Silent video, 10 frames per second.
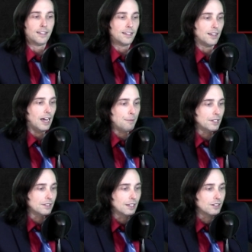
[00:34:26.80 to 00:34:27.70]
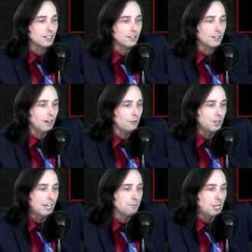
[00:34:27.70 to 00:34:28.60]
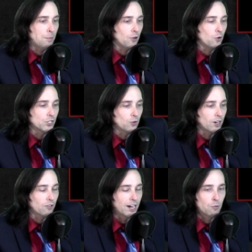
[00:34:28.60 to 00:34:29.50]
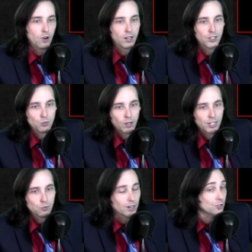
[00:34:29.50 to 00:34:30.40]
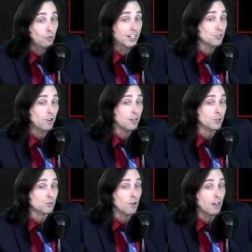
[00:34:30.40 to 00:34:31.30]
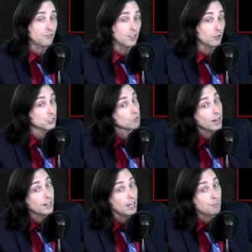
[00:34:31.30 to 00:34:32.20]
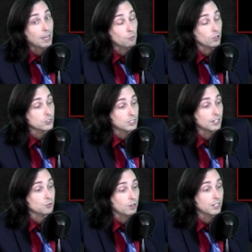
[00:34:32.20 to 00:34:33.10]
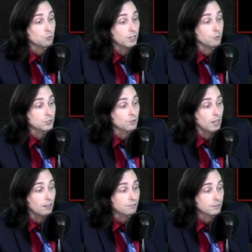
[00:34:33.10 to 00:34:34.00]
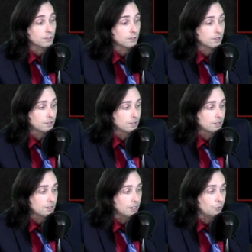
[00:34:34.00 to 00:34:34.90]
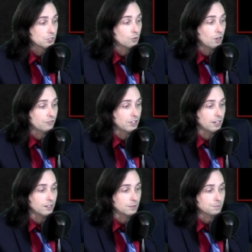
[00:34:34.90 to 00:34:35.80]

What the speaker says: I mean, we have people who are doing great work in 2020. 2020 was rough, though, straight up. I will say 2020 was rough. It was a rough year.